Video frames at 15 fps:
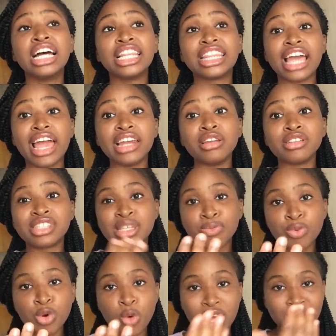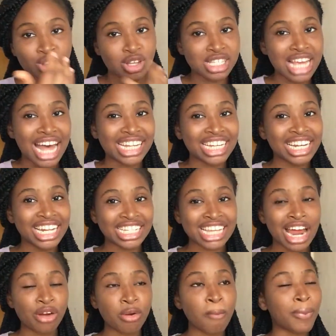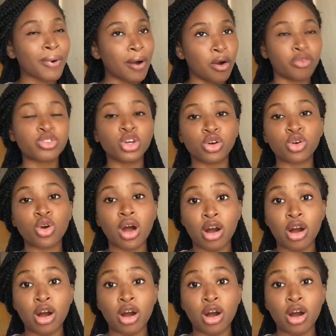then simple questions at the later of the